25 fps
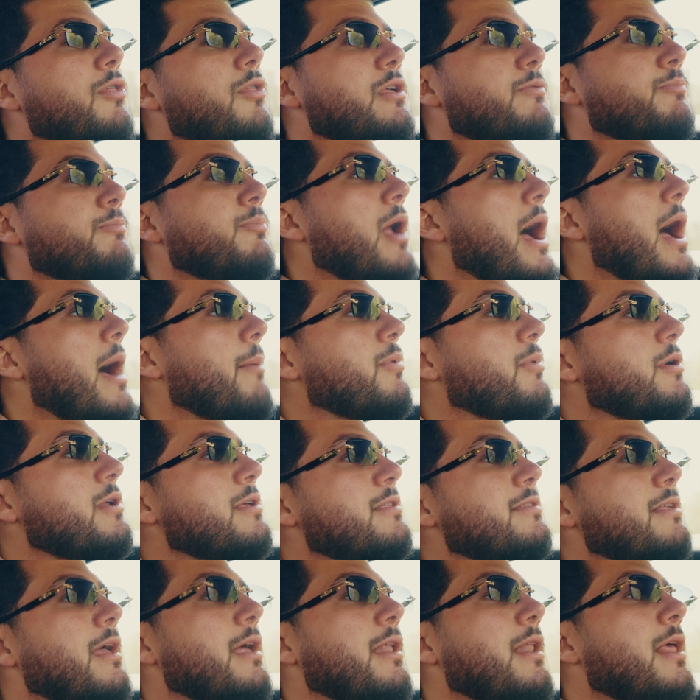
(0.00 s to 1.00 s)
these
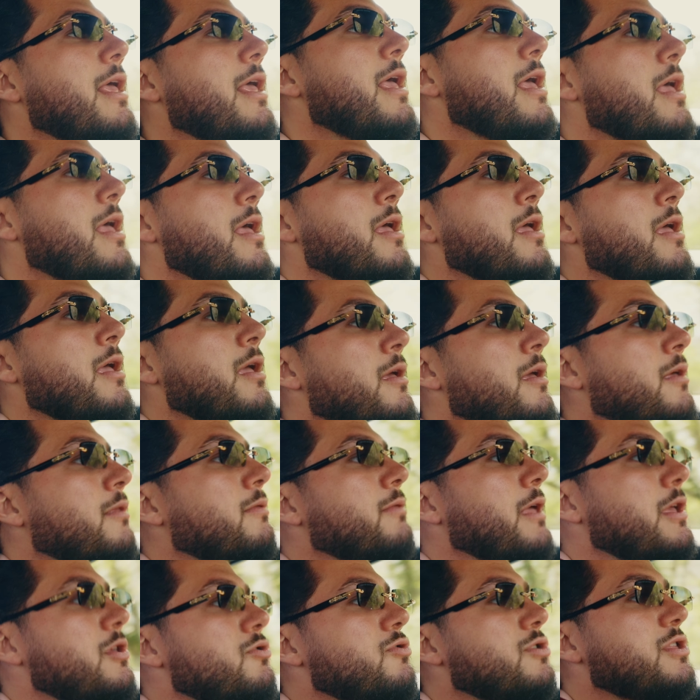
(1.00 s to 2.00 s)
properties that
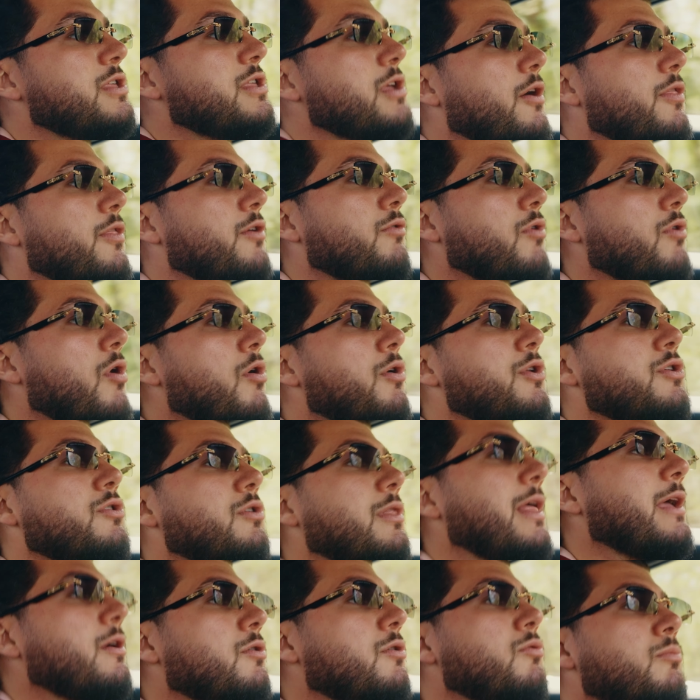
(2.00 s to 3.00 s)
you see on the road, and you're
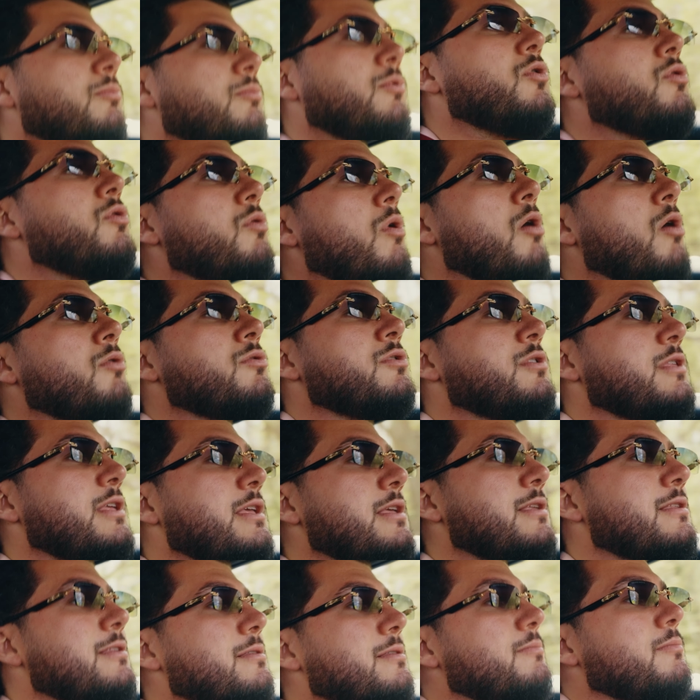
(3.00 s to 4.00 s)
like, who owns
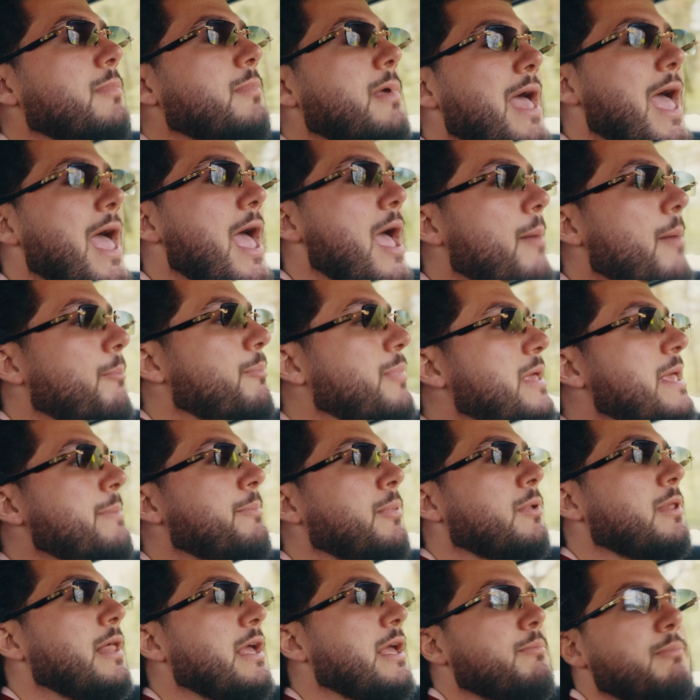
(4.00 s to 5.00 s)
these?
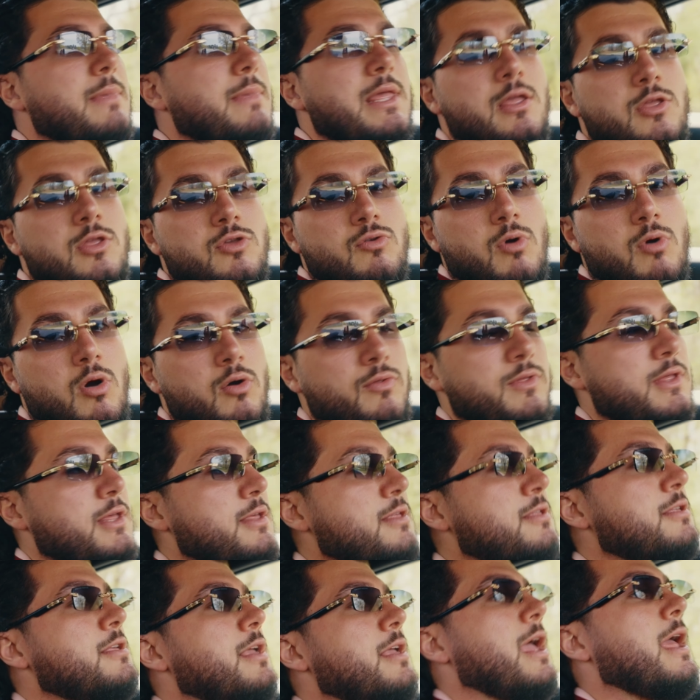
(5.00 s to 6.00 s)
People like me and you own
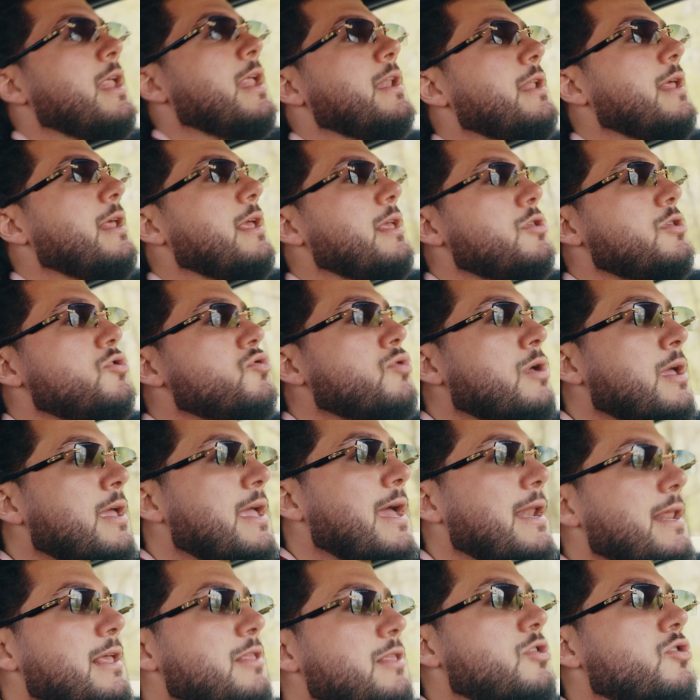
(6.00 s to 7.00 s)
these, and you can
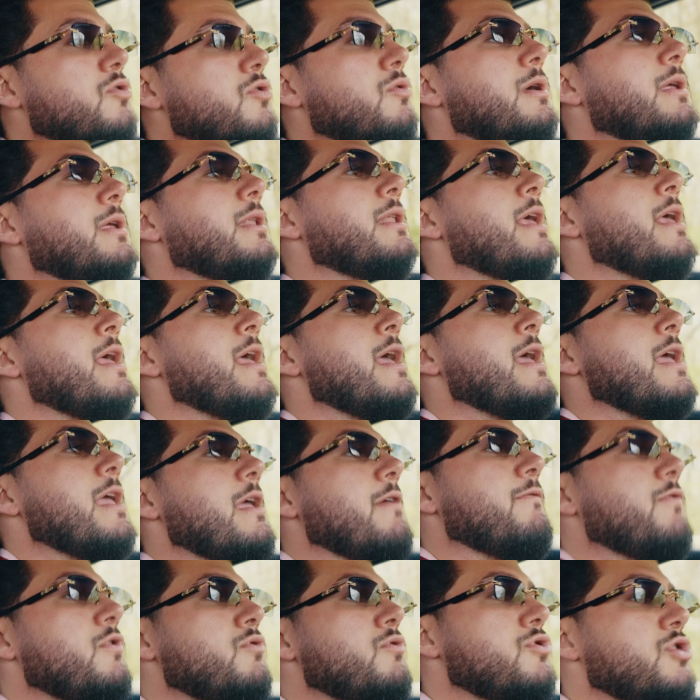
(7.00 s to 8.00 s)
get into it
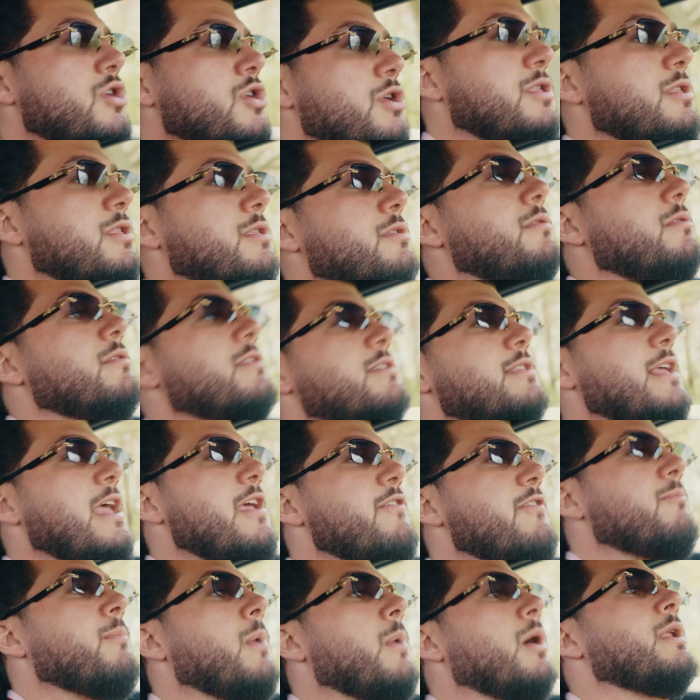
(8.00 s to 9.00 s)
if you just
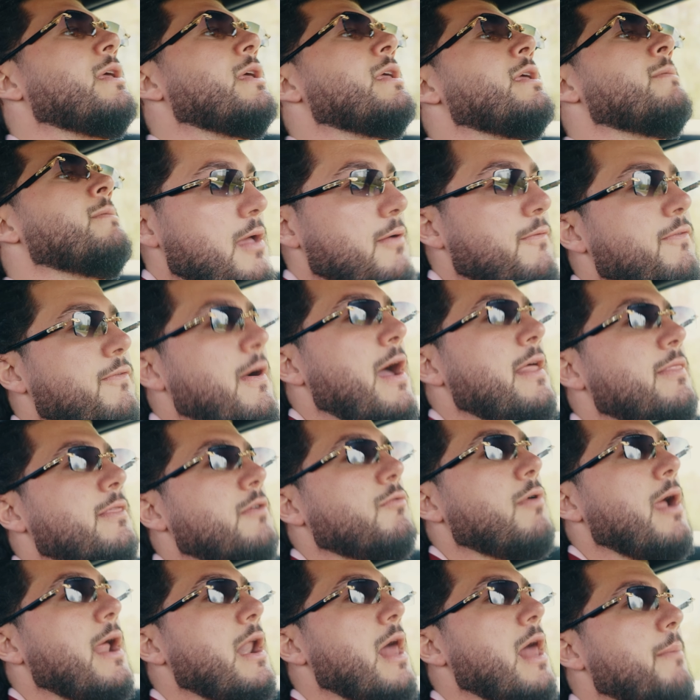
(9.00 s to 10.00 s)
save money, find the
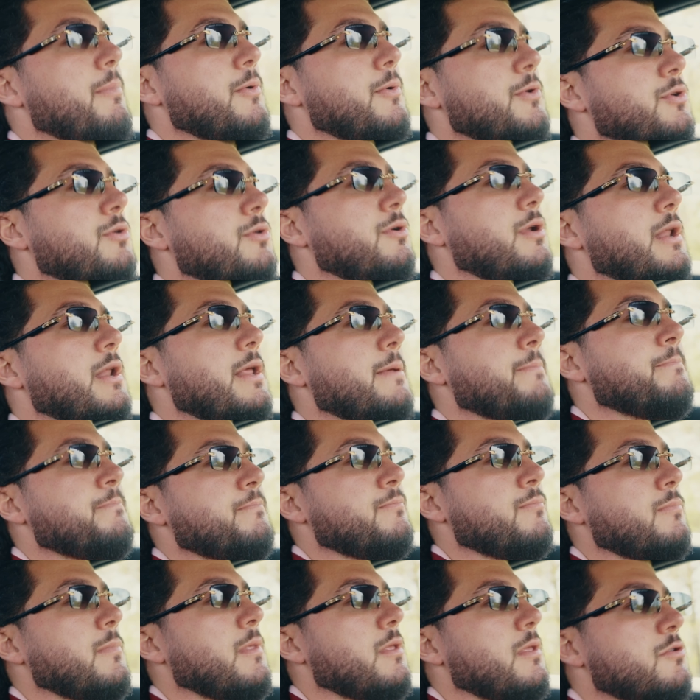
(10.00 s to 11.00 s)
right opportunity.
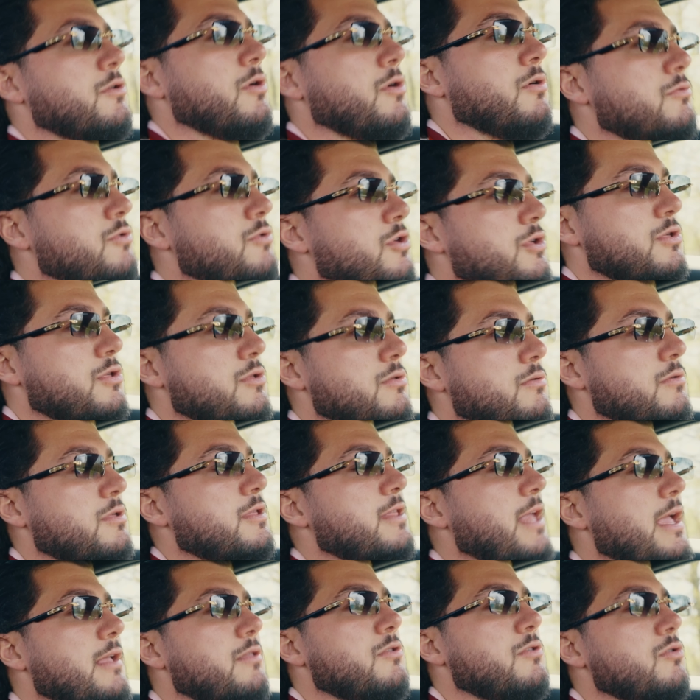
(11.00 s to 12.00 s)
So just
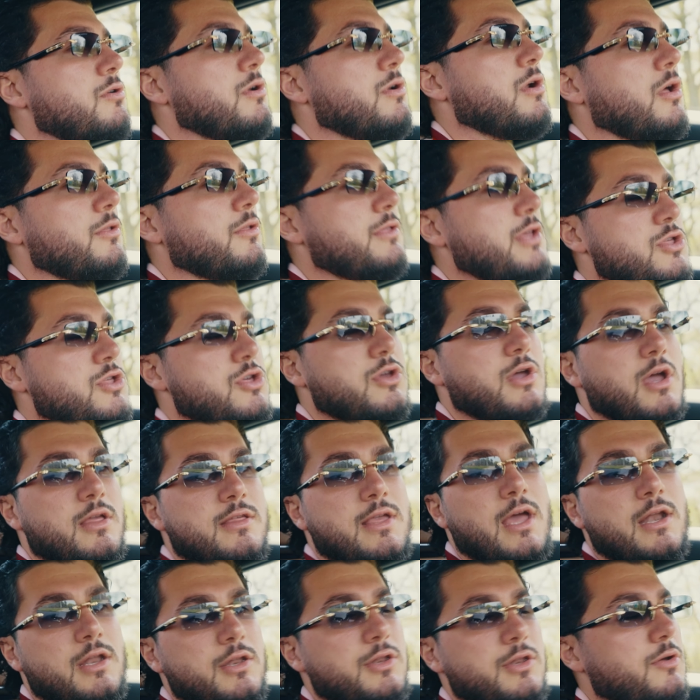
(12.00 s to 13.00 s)
stay tuned and I'll teach you guys
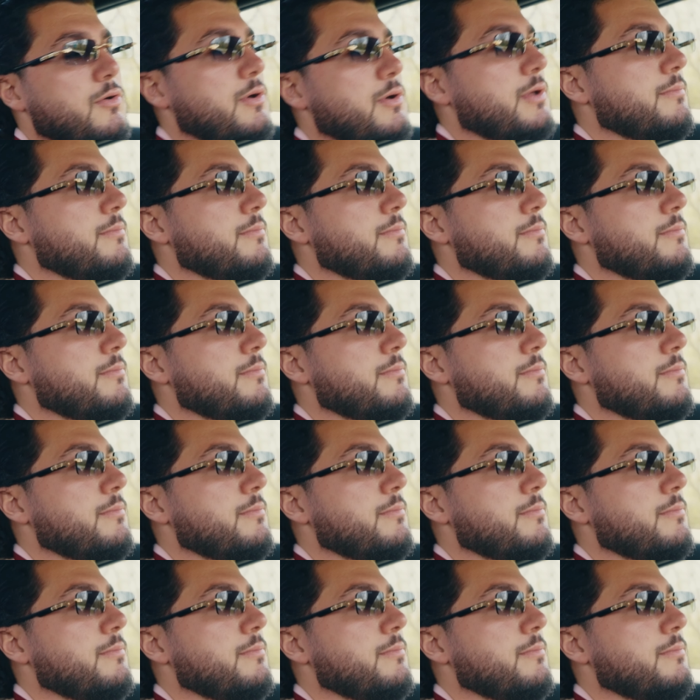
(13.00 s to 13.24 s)
how to do it.